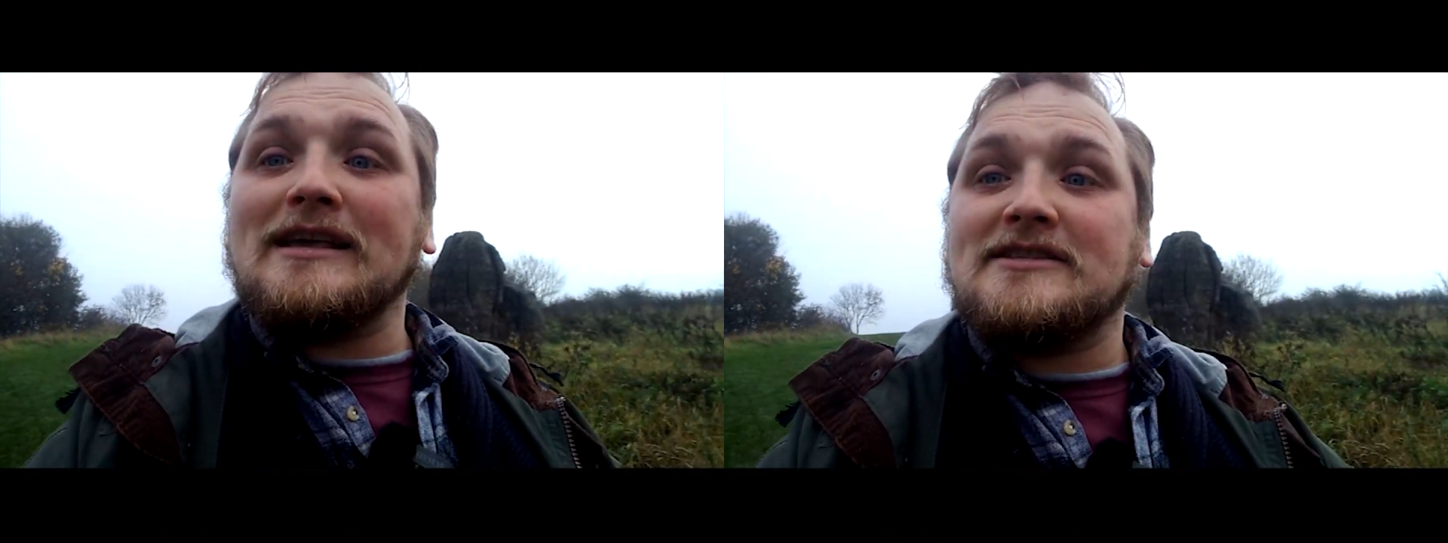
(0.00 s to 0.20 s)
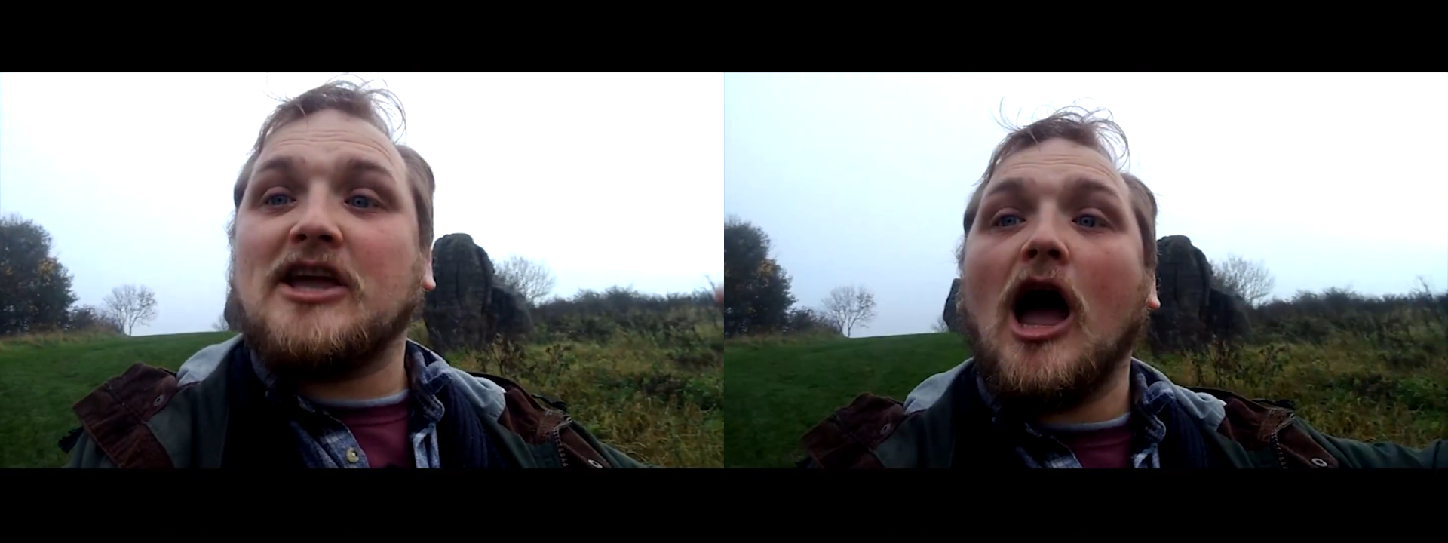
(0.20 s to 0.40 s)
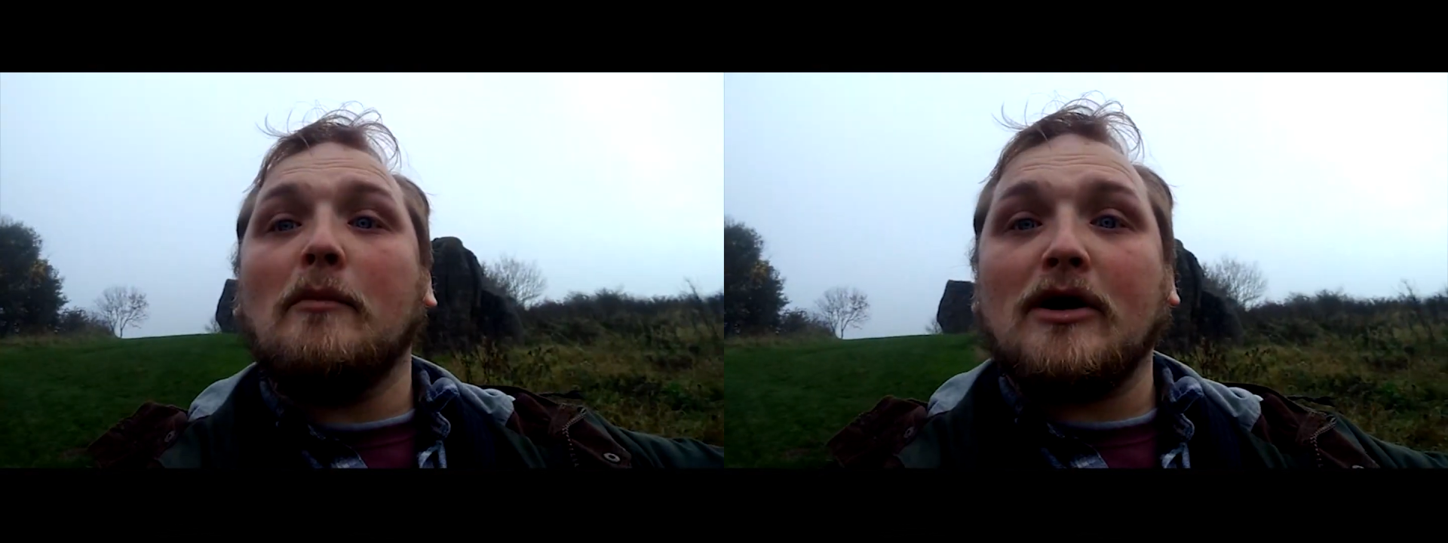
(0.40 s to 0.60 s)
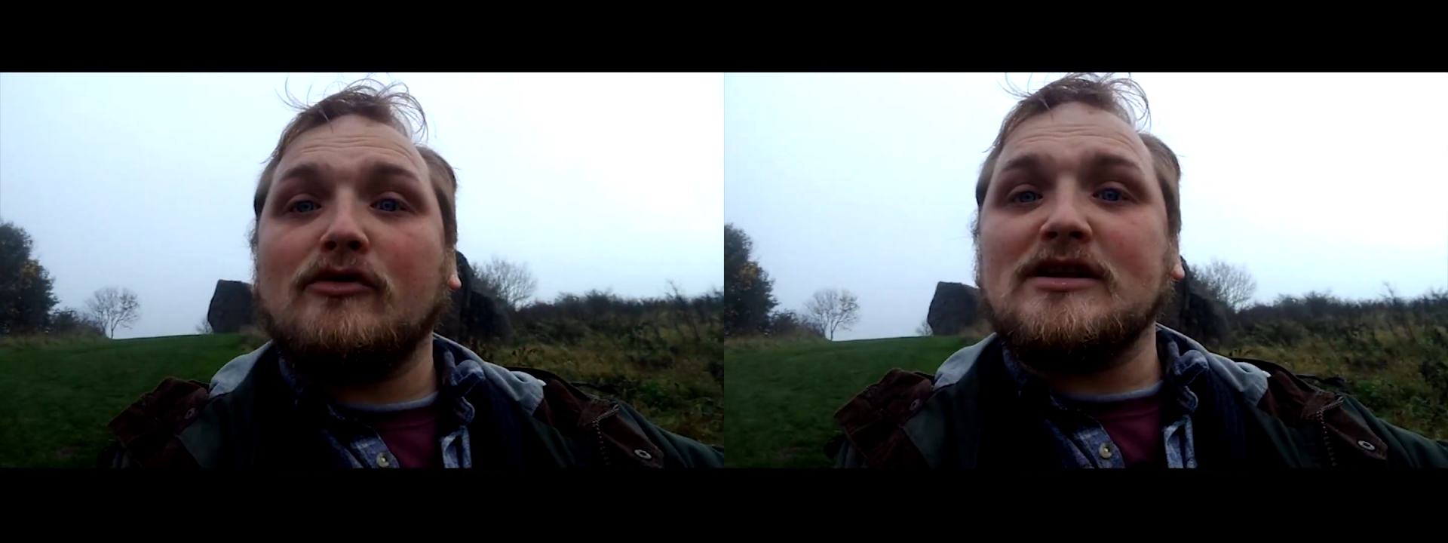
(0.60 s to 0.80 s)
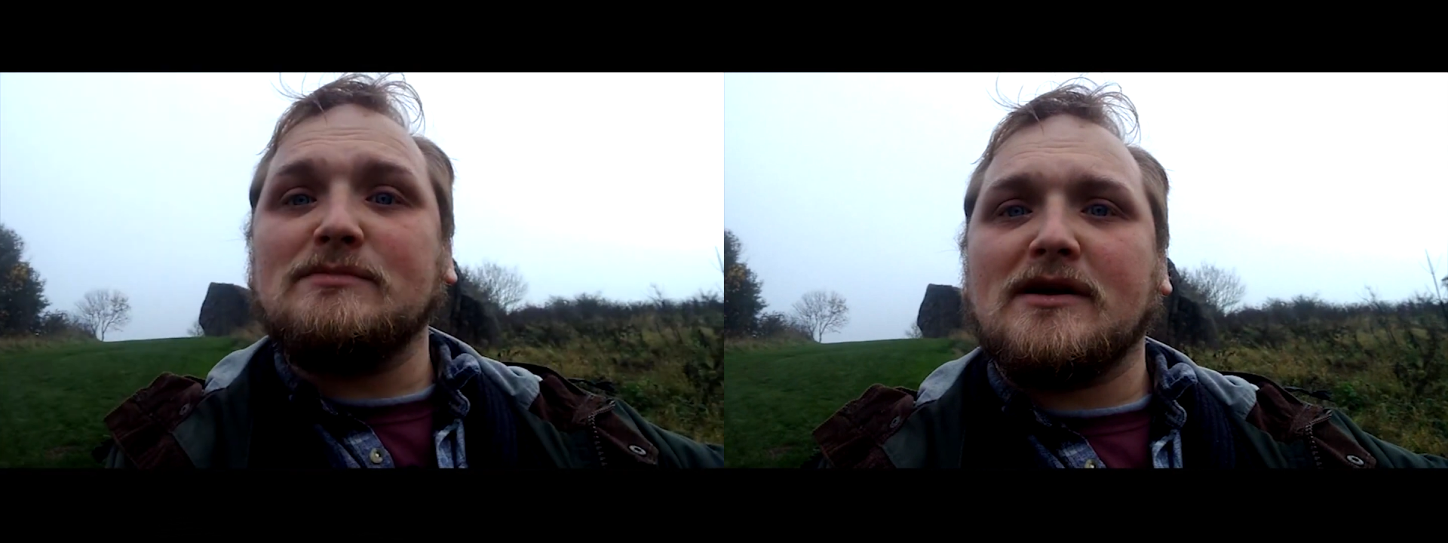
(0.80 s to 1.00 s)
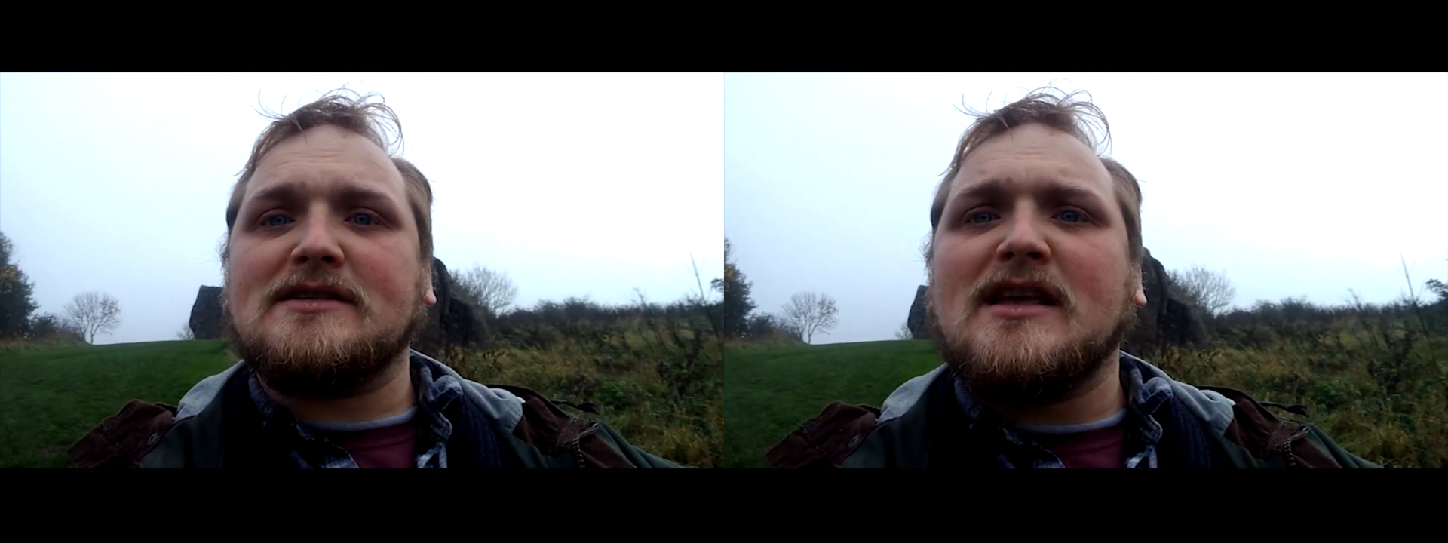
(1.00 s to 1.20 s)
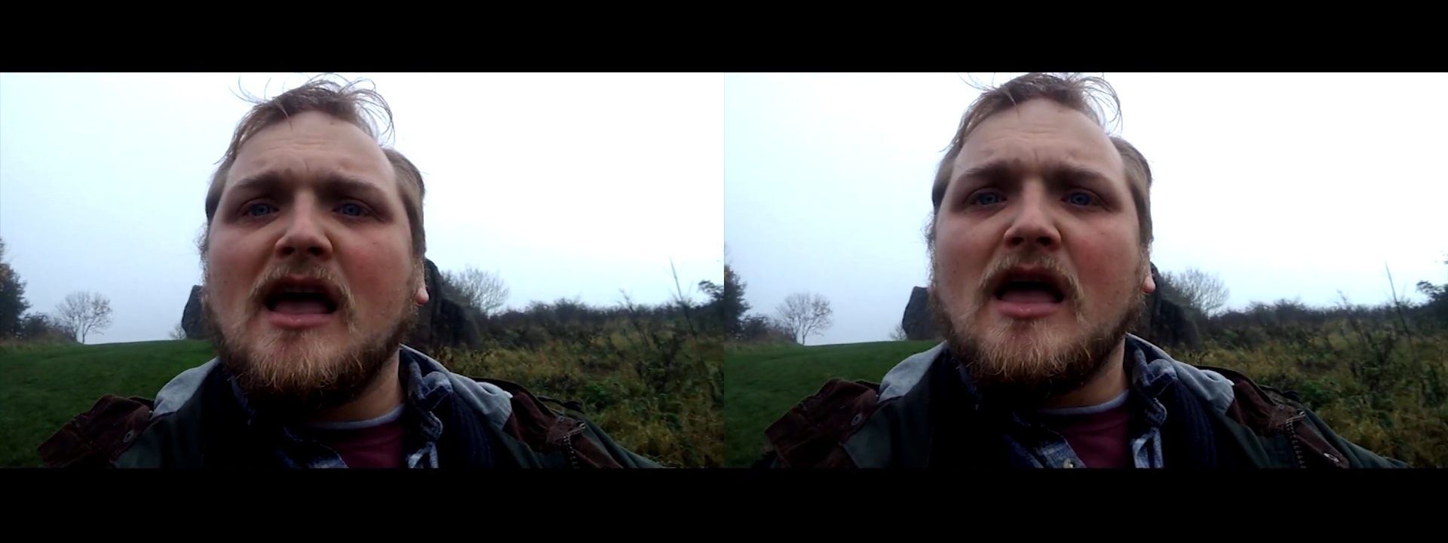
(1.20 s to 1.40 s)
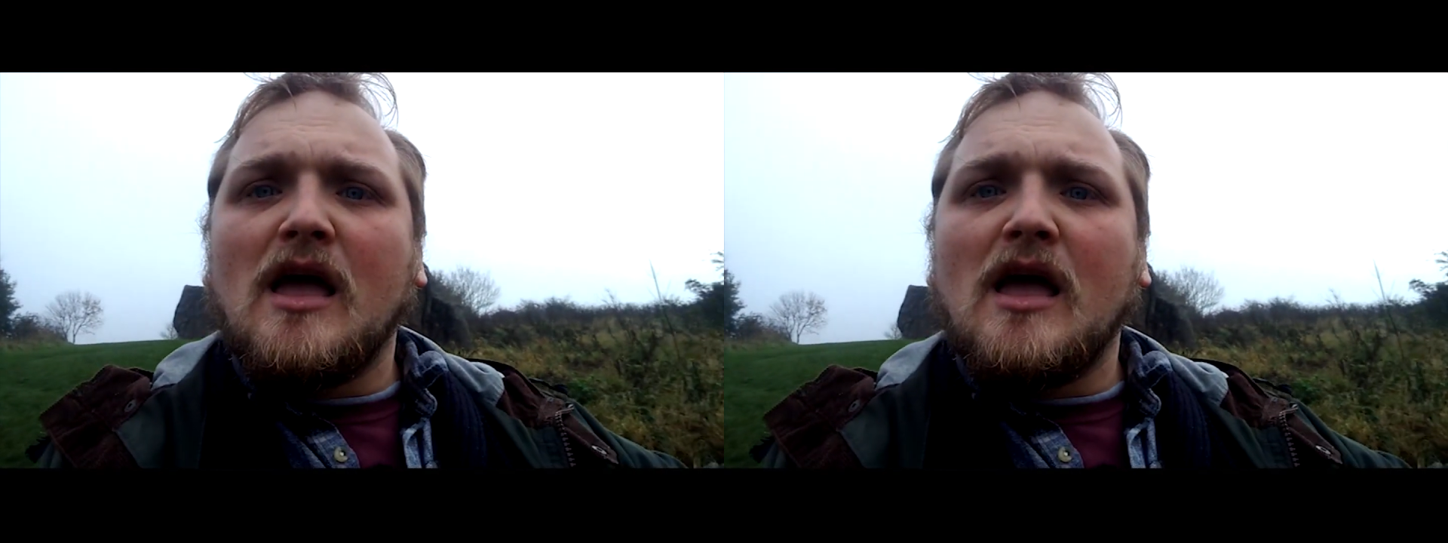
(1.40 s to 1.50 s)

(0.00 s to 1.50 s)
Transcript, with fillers: is to come at Christmas,